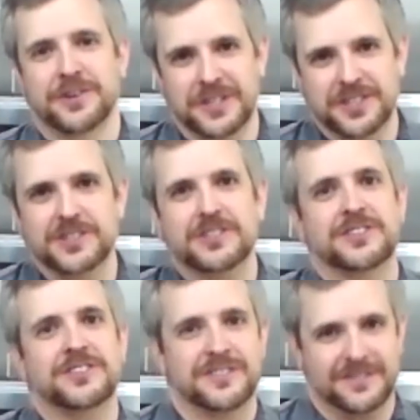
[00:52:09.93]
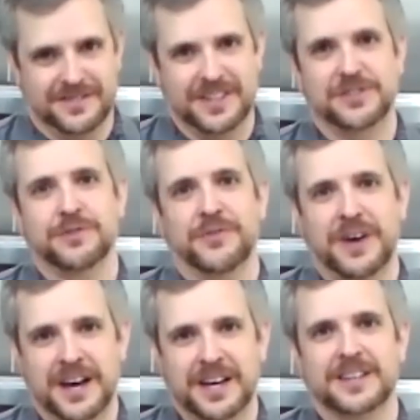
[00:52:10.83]
grease as the
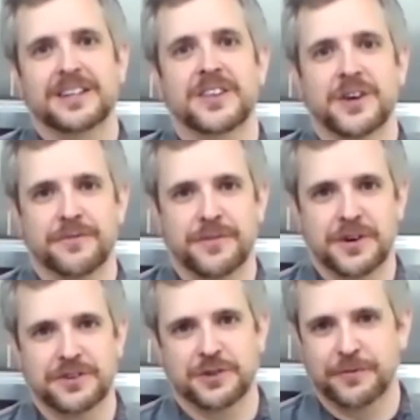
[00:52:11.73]
fat in there first.